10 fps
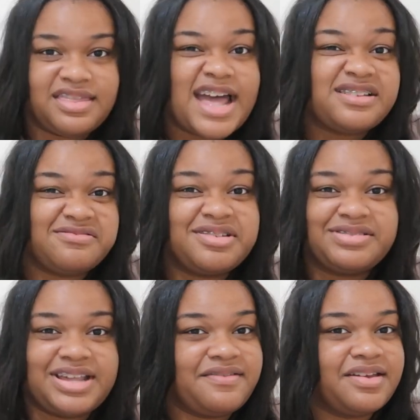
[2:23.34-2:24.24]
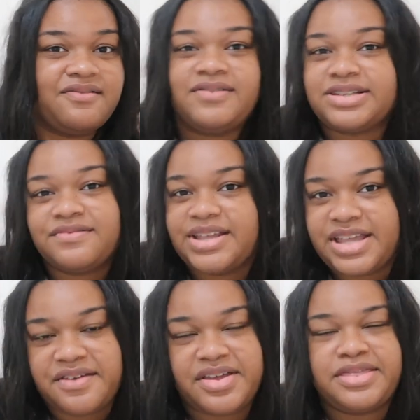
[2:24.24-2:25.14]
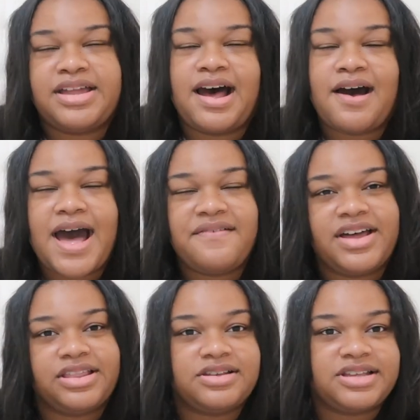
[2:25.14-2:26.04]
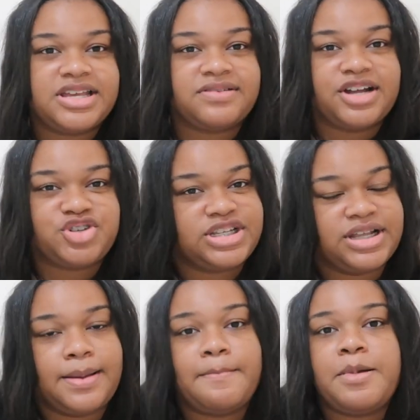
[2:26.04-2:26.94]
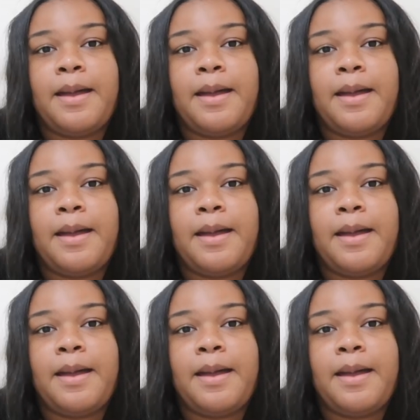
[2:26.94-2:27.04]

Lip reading: That's what it was giving. It wasn't really giving. And then I'll have like those days where I dress up.